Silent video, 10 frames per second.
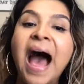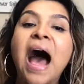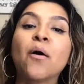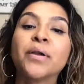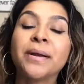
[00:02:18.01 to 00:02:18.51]

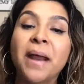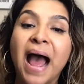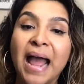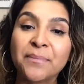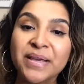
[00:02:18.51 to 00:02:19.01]
How can
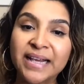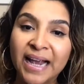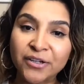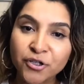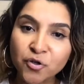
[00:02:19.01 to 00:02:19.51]
I be
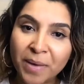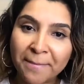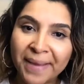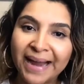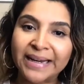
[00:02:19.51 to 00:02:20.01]
kinder to my
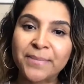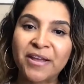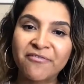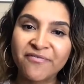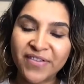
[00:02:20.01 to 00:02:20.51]
body,
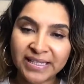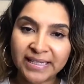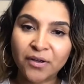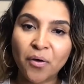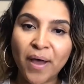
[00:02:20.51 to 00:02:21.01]
my
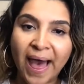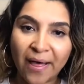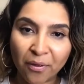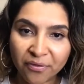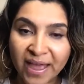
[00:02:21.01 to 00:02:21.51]
physical
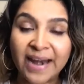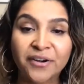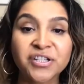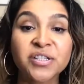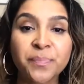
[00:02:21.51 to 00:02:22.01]
health and
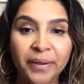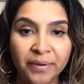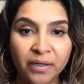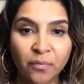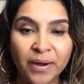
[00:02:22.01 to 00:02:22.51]
our
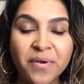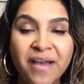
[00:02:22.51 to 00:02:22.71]
spirit, right?